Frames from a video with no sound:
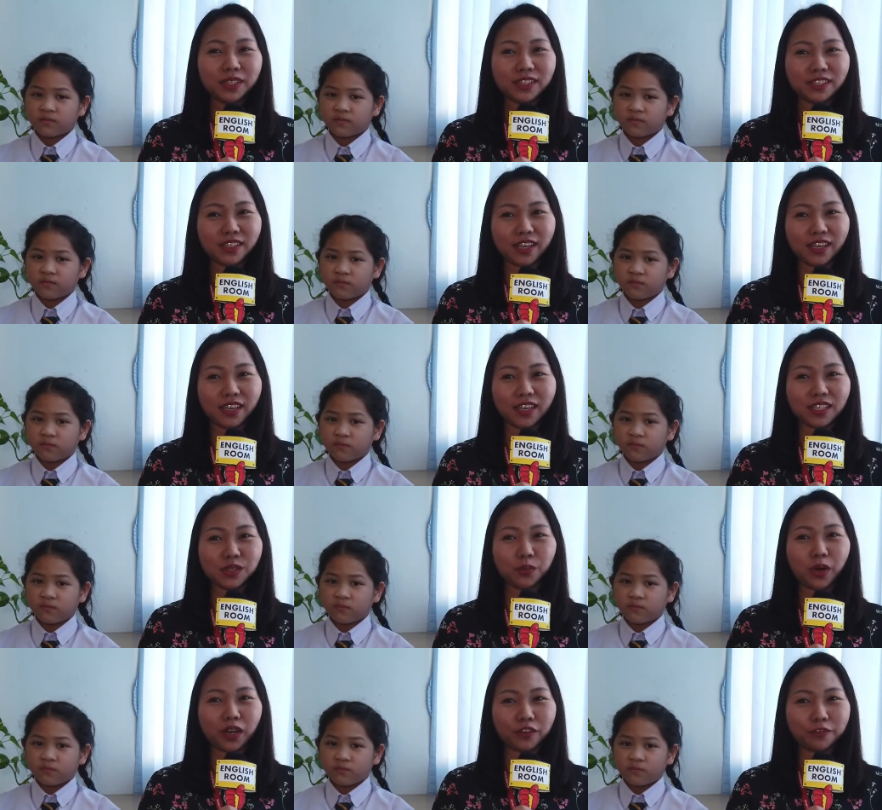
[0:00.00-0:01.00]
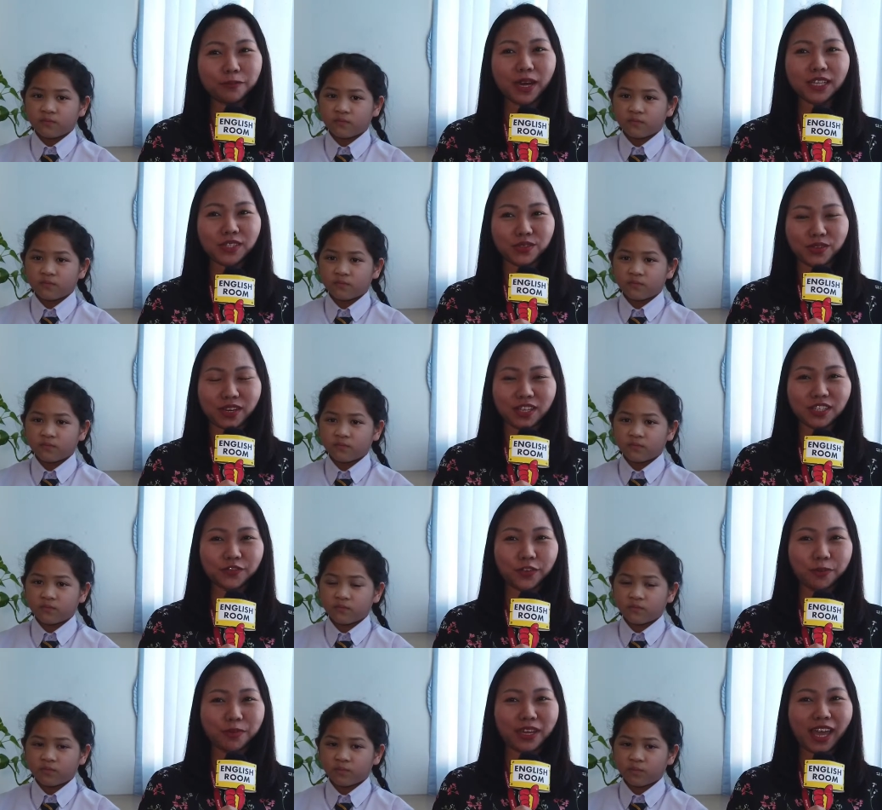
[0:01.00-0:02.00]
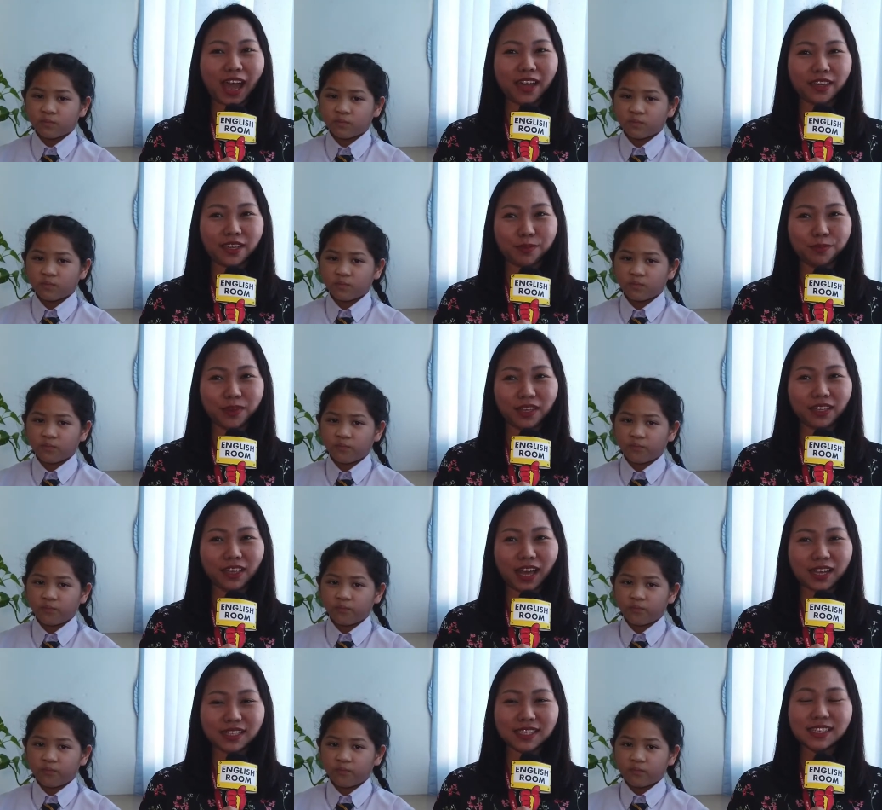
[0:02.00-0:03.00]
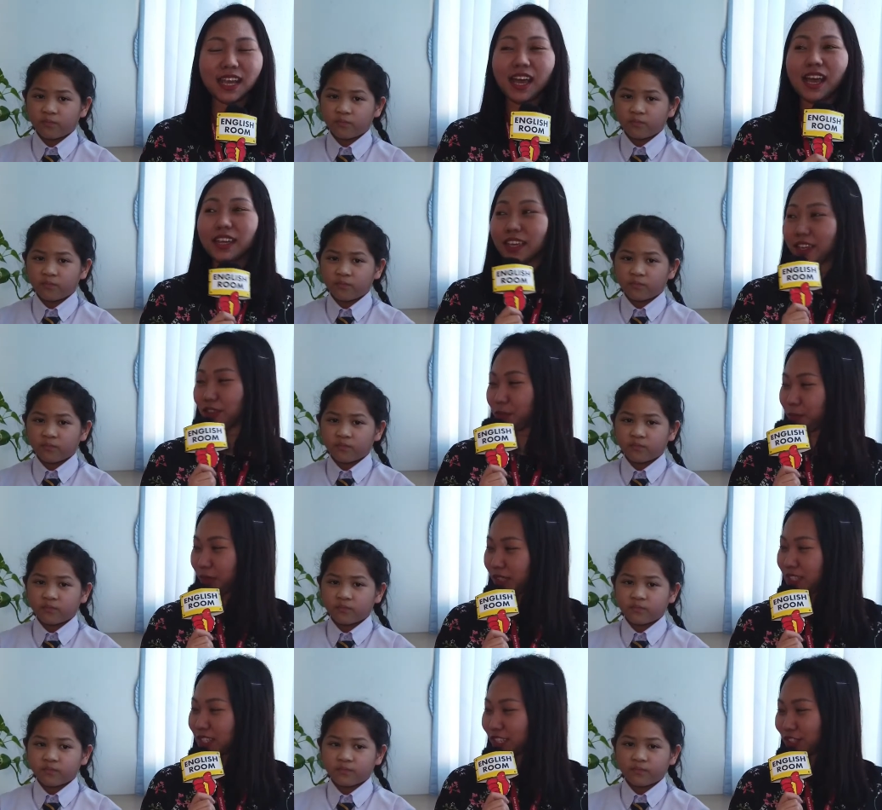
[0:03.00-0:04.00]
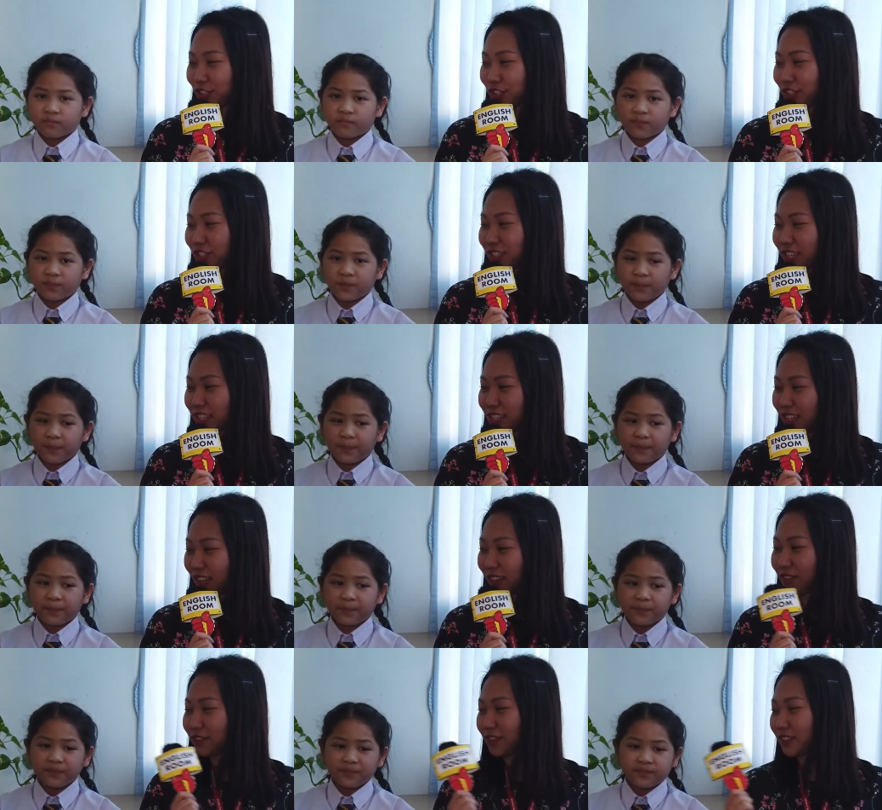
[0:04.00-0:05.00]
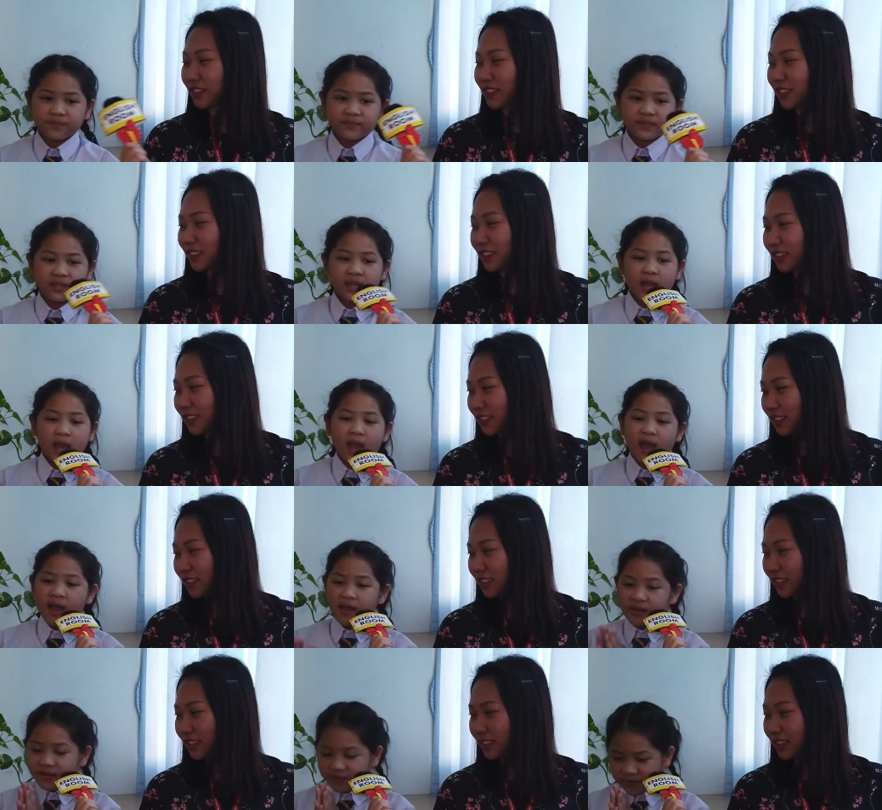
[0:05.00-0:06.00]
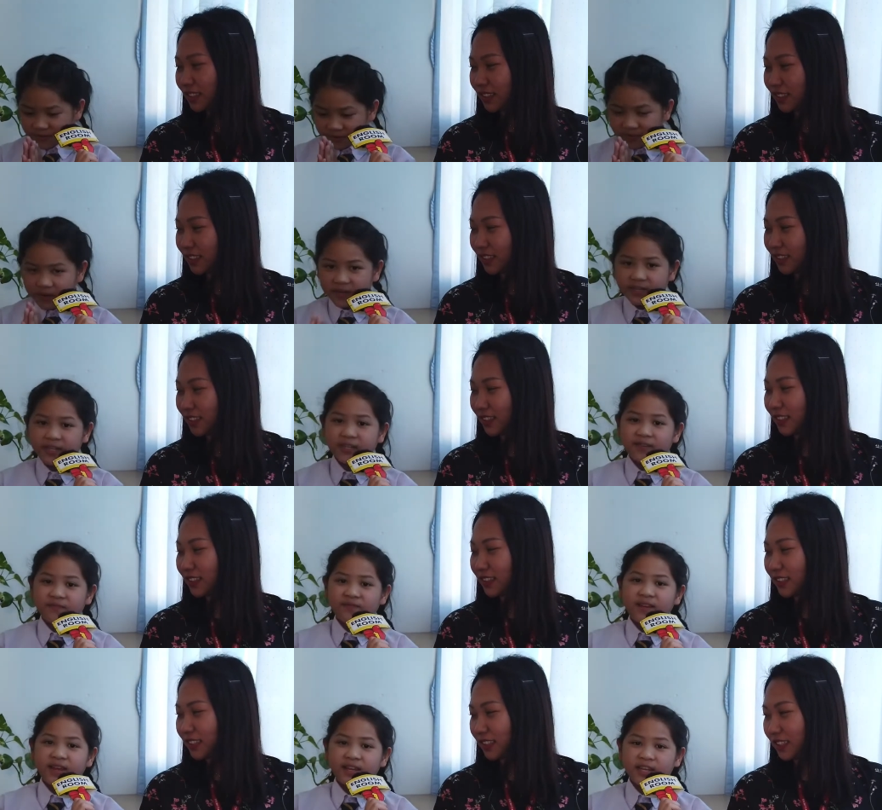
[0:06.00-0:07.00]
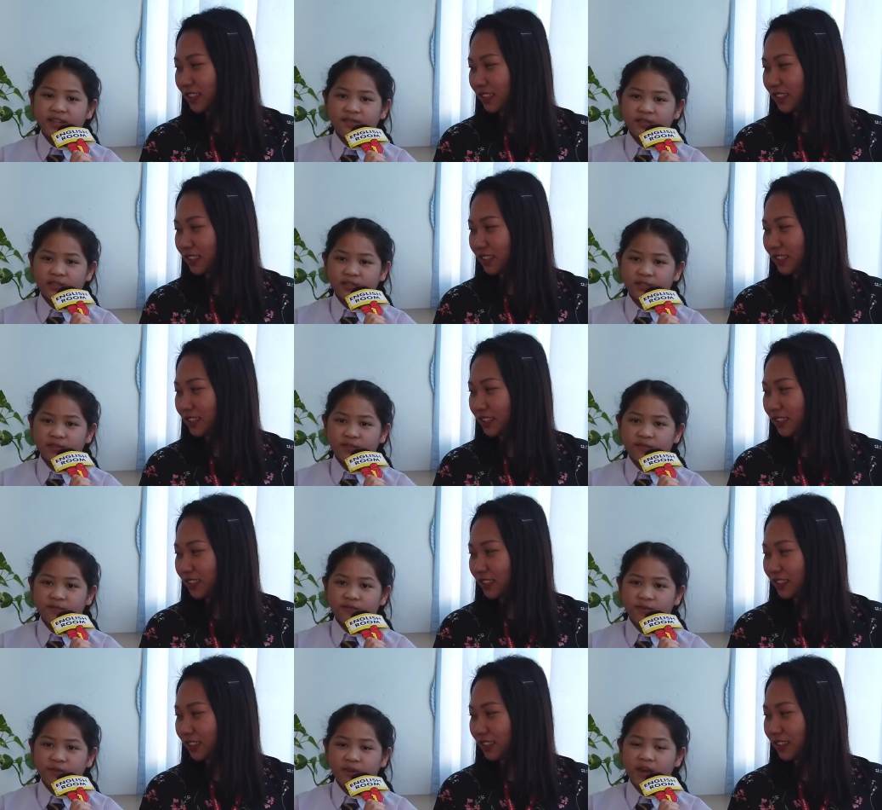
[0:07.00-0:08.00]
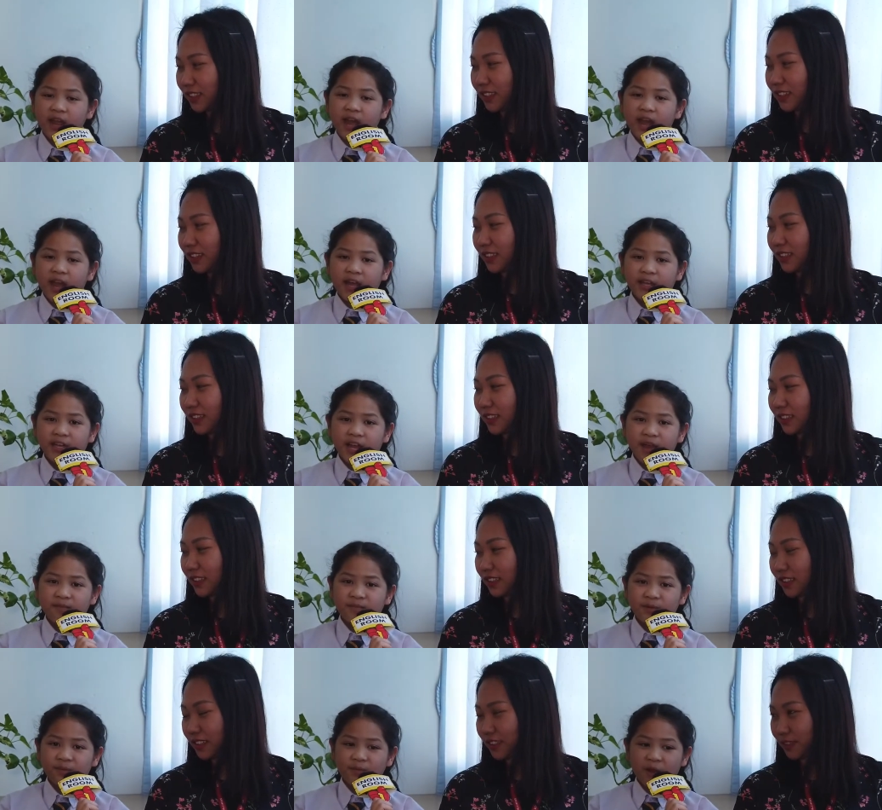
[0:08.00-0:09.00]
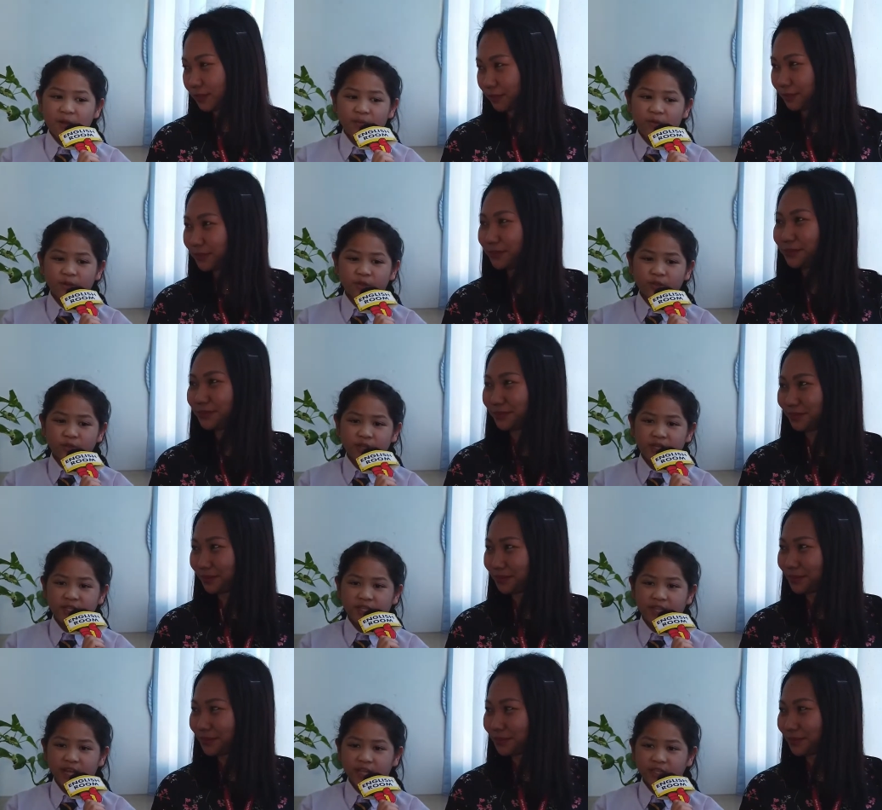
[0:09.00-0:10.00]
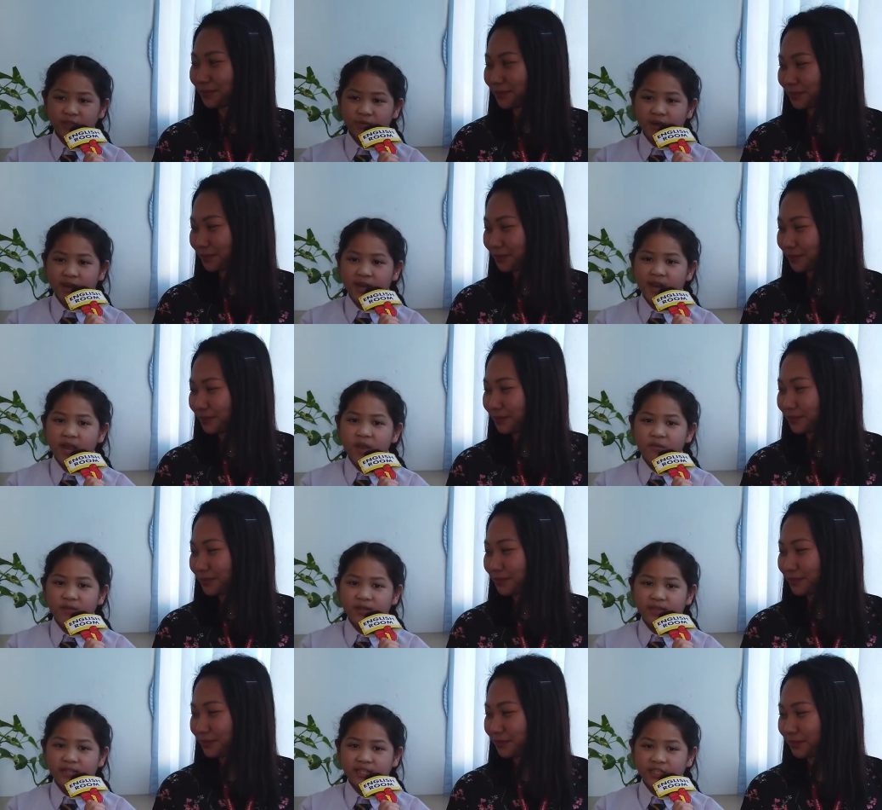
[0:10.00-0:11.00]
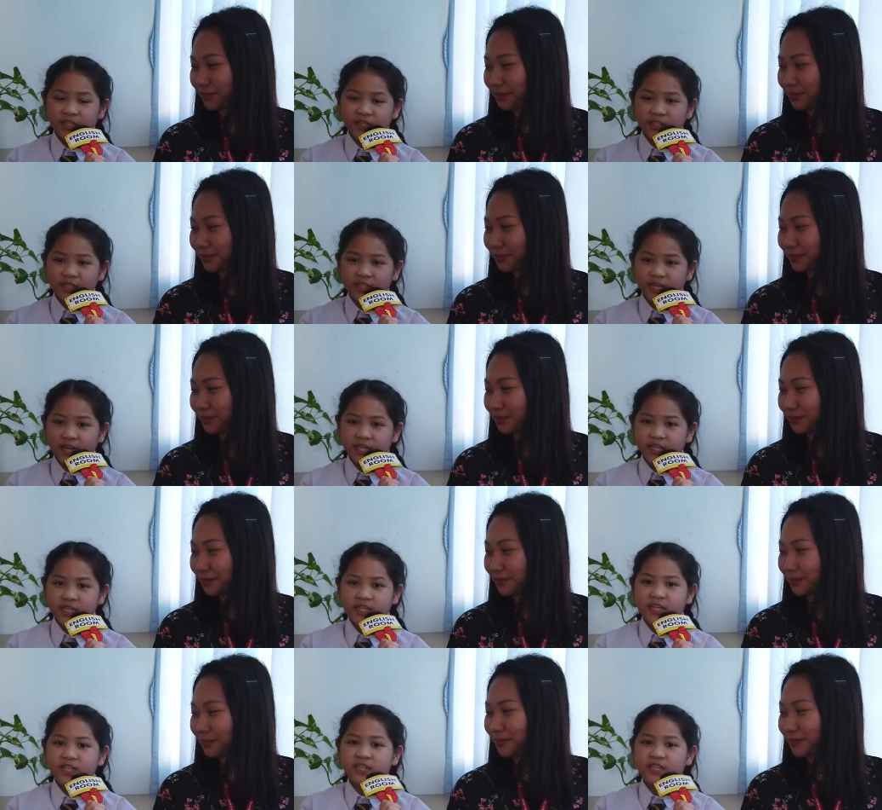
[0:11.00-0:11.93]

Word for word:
Speaker 1: today is one of my students from my IEP class. Can you please introduce yourself?
Speaker 2: Good morning, my name is Tonfon. I am in Primary 3 slash 1 with teacher Jacky.